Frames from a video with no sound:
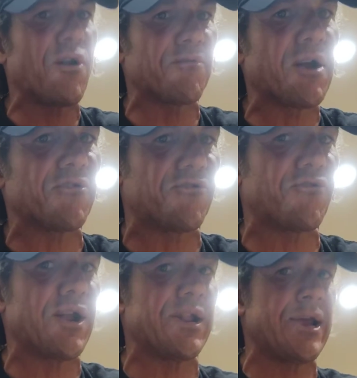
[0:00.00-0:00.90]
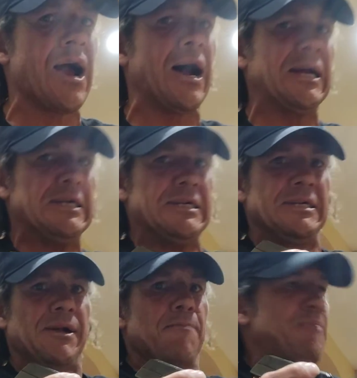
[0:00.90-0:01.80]
sort of concentrate. Yeah.
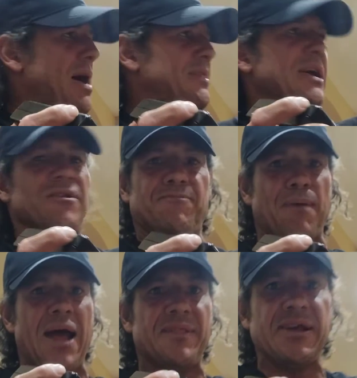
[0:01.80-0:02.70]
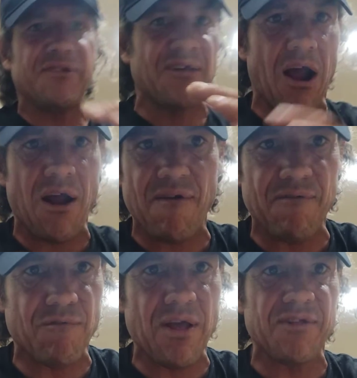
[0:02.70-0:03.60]
Pad the
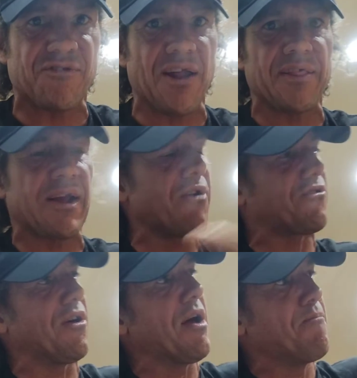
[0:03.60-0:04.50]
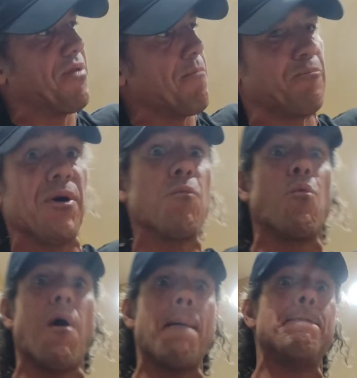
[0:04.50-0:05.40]
entire inside of the carousel, and then put
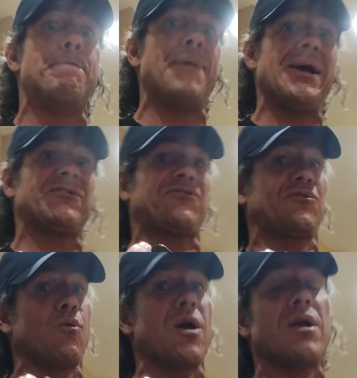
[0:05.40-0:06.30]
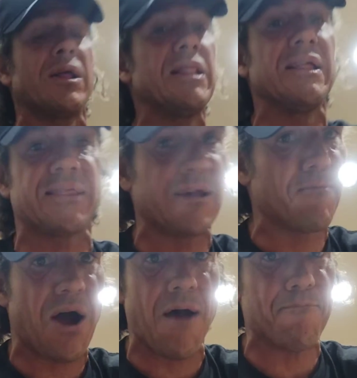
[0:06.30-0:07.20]
one big square
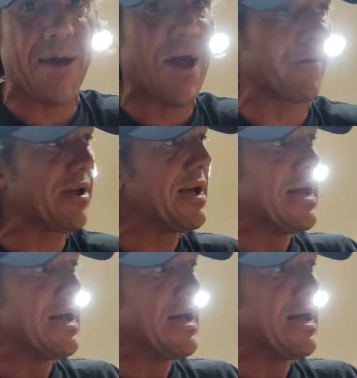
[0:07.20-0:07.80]
lithium-ion battery